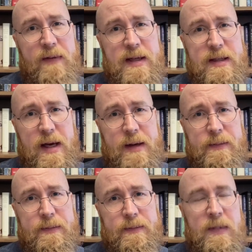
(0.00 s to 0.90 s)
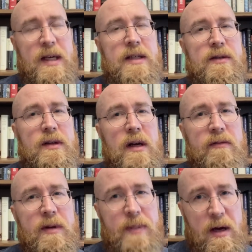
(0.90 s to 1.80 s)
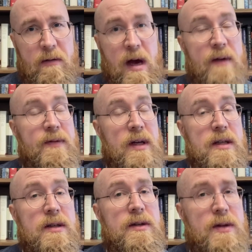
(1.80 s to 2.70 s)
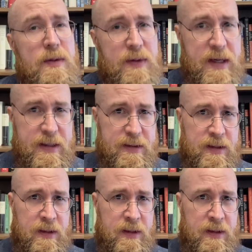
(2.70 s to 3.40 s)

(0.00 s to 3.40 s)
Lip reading: essay. The introductory paragraph does 2 things.